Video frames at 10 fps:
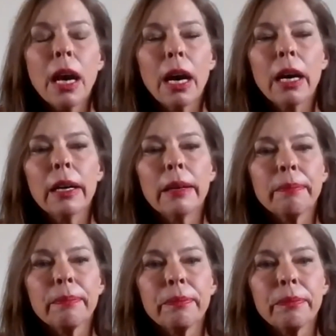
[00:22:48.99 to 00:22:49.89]

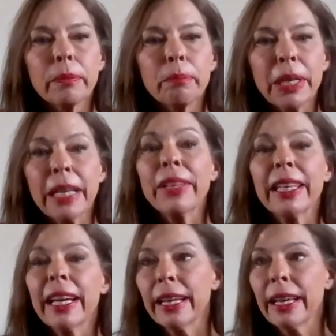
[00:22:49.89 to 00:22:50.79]
But even
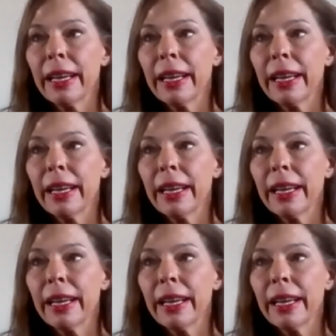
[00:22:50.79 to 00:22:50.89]
then,